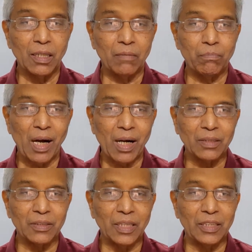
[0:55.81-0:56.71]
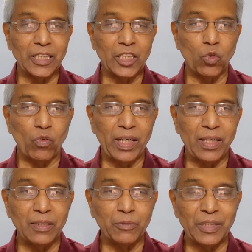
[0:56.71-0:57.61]
barks in a gentle
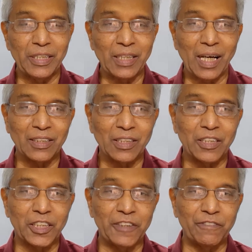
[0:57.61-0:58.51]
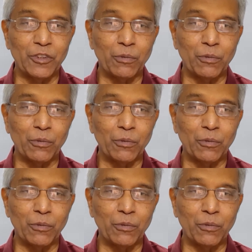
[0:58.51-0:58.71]
way is being assertive.